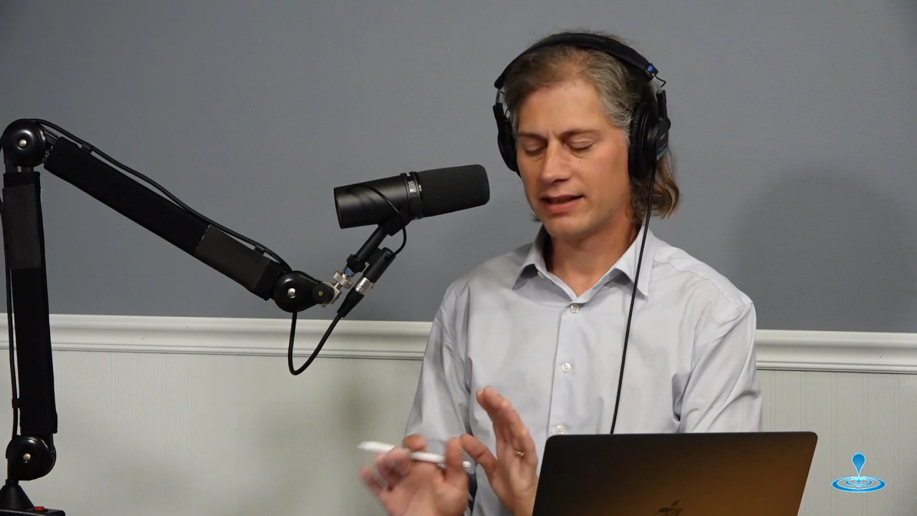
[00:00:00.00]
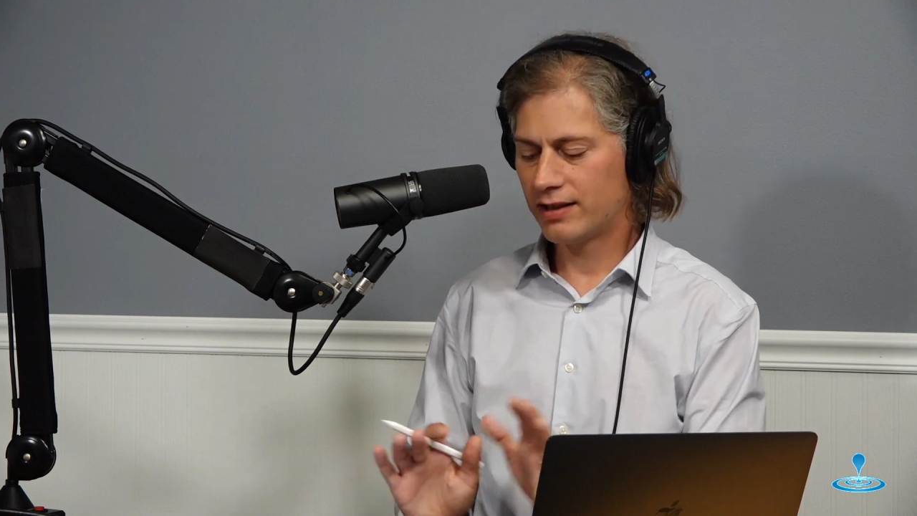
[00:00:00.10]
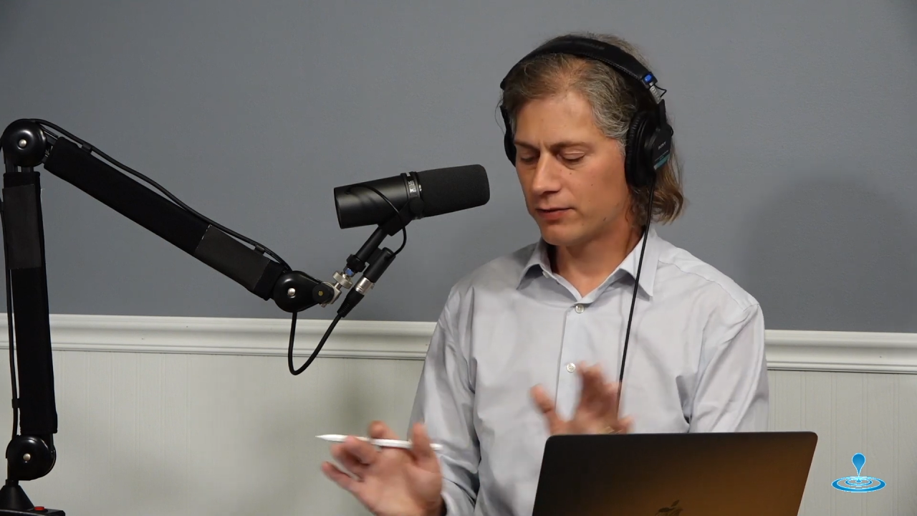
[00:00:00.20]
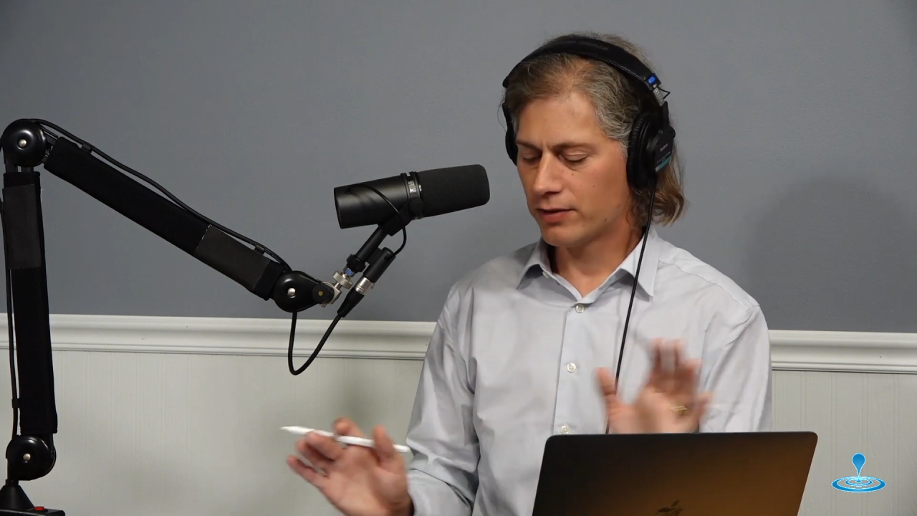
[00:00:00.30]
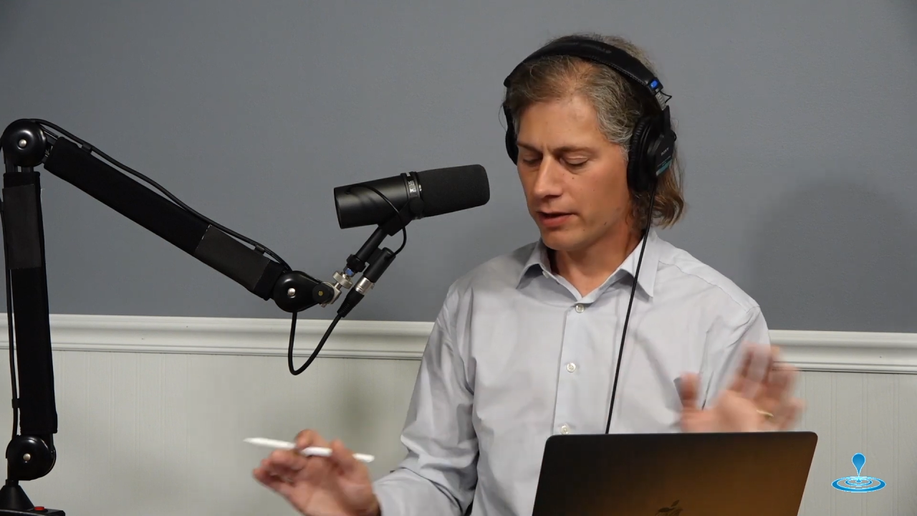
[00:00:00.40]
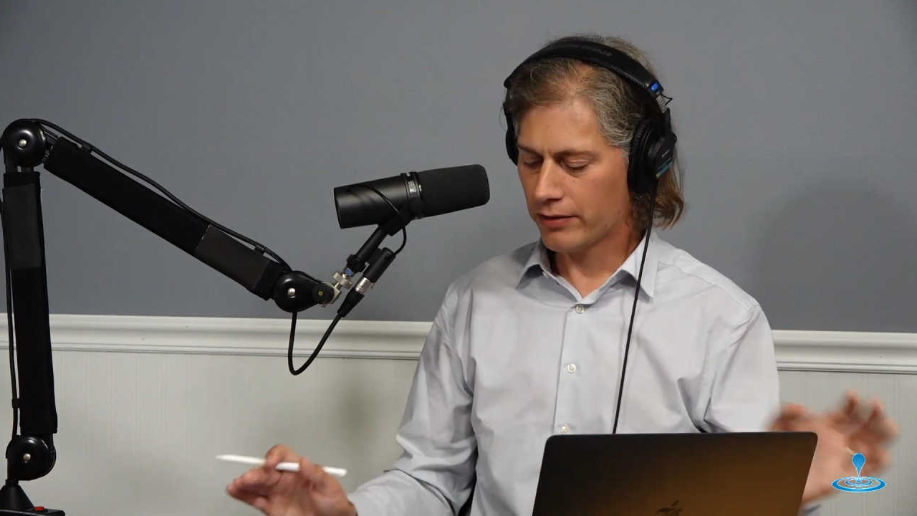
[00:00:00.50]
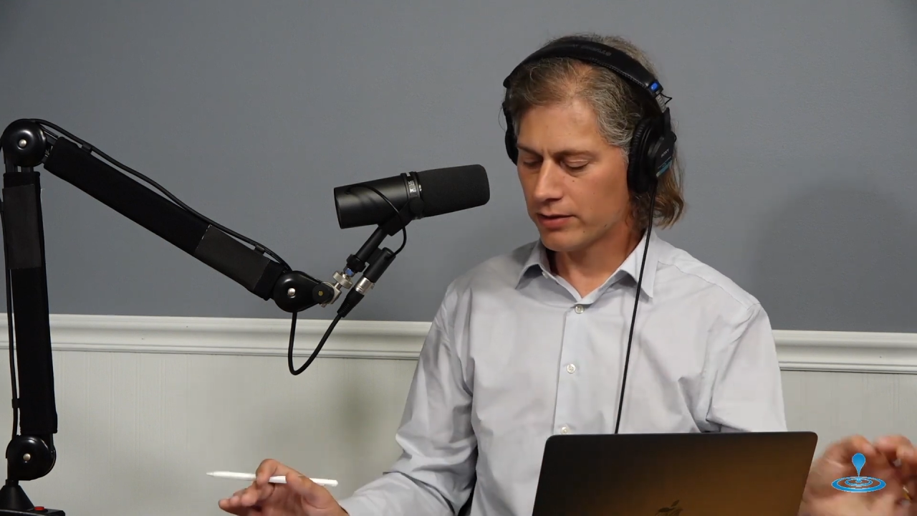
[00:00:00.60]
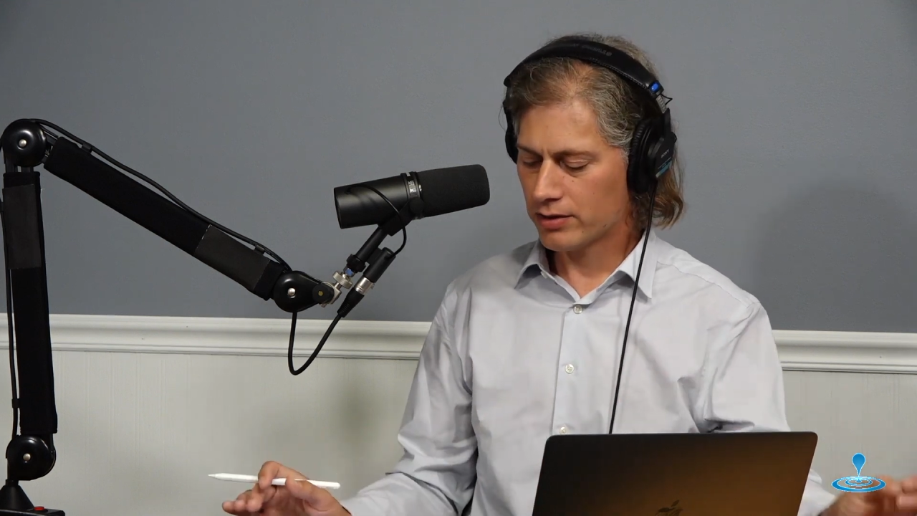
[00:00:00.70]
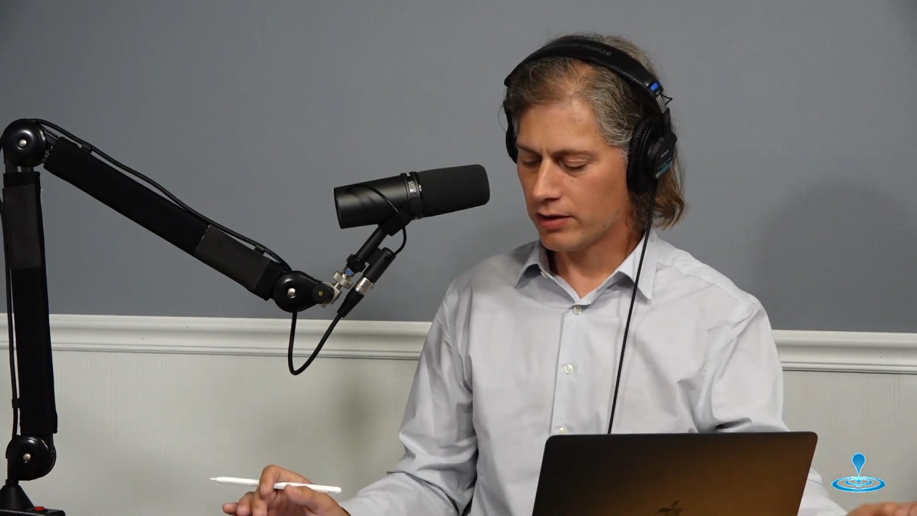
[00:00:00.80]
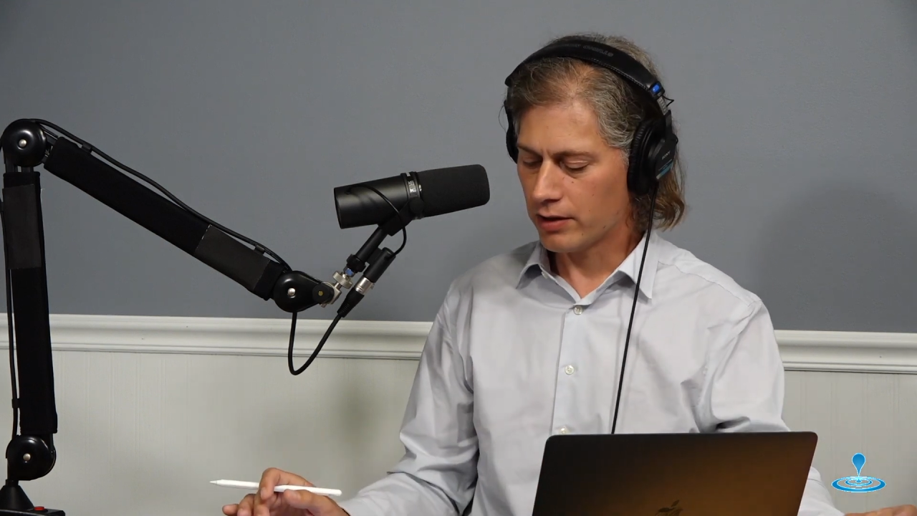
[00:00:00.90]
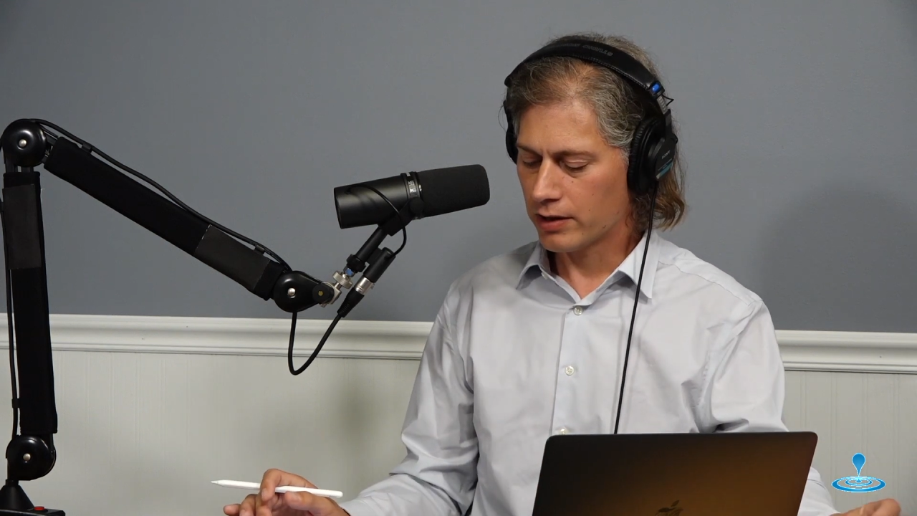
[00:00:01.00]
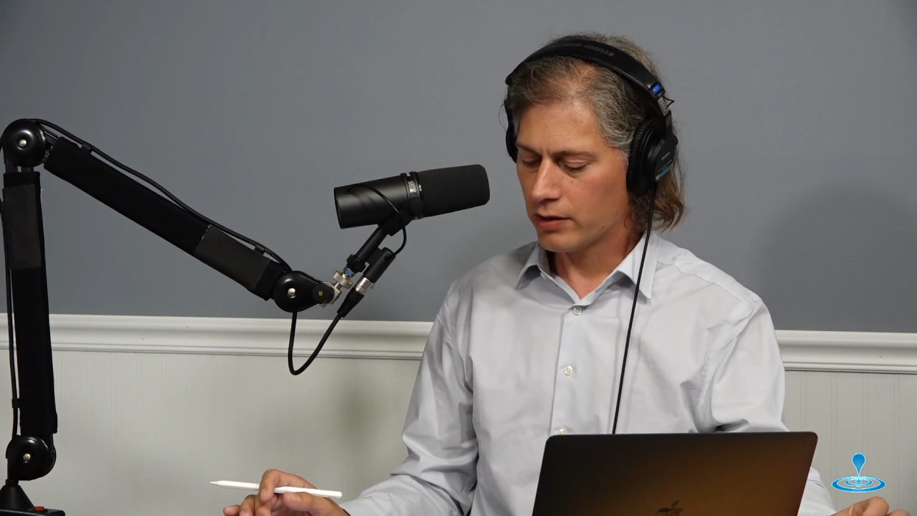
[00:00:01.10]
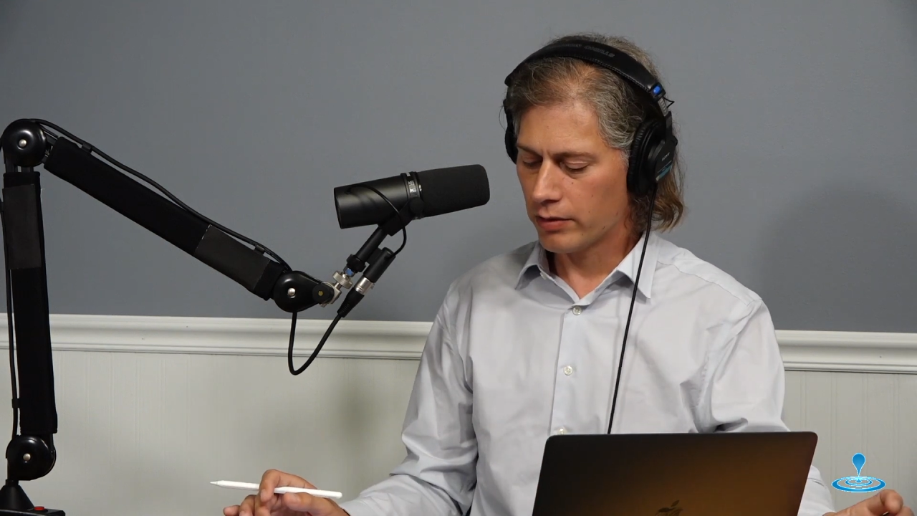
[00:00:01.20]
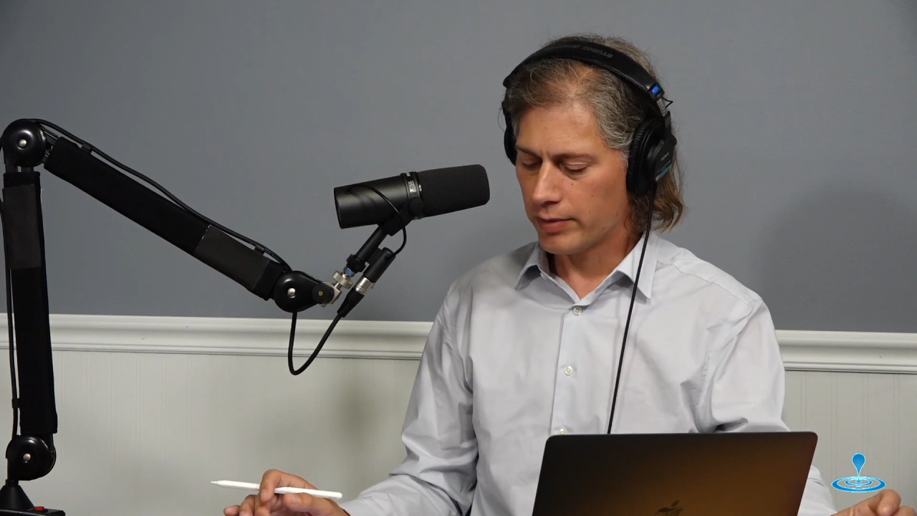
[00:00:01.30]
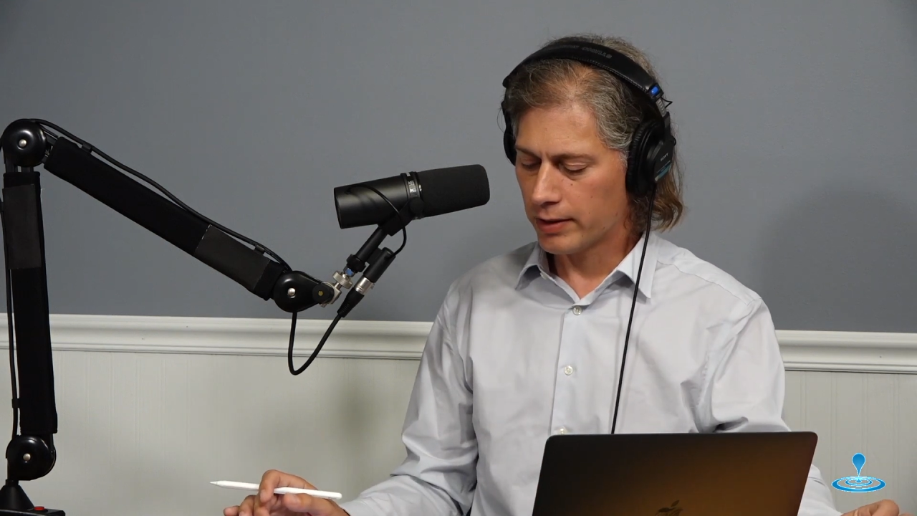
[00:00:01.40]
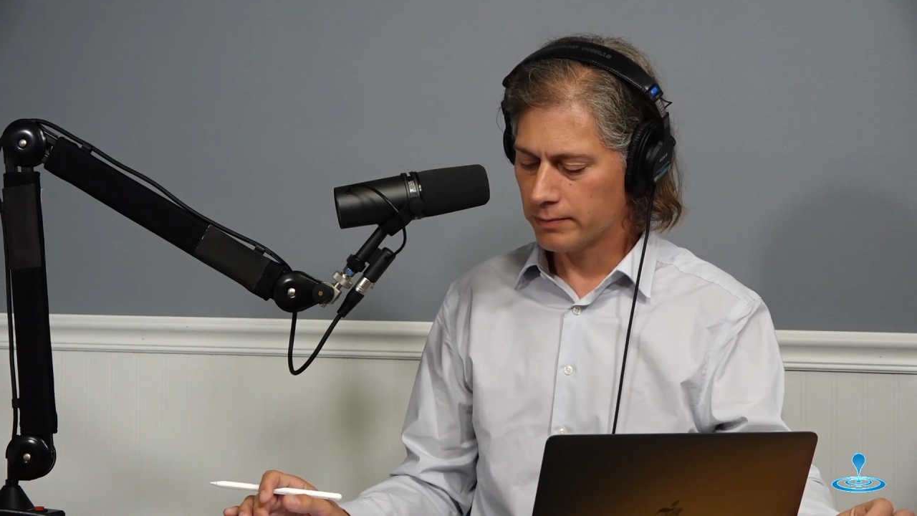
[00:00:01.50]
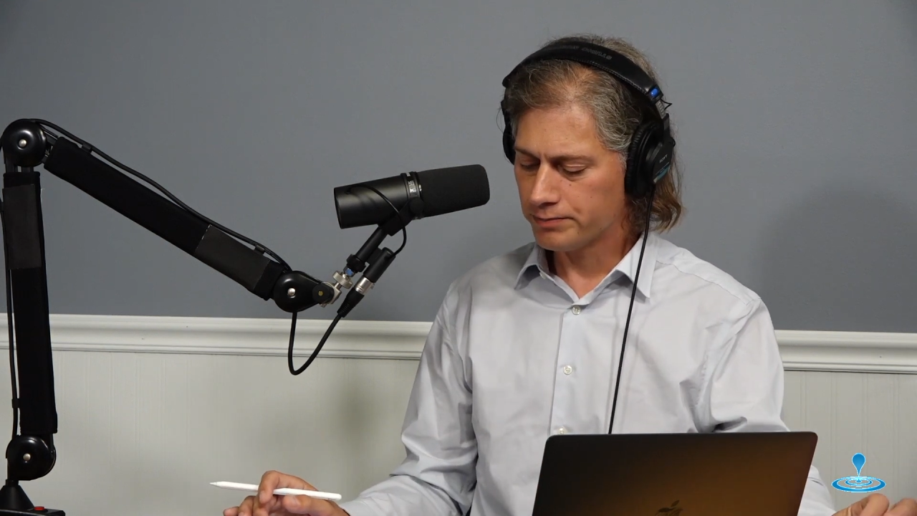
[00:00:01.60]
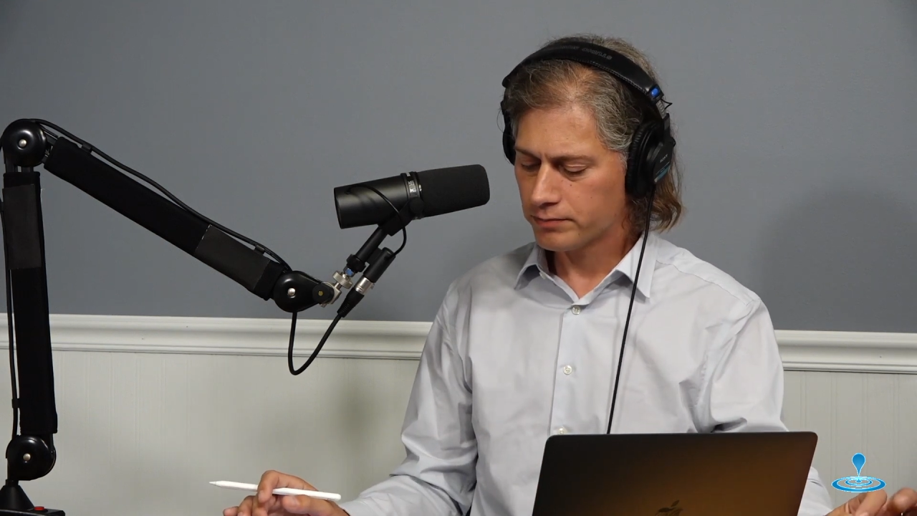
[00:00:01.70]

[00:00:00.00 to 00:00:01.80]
That is for others to argue about.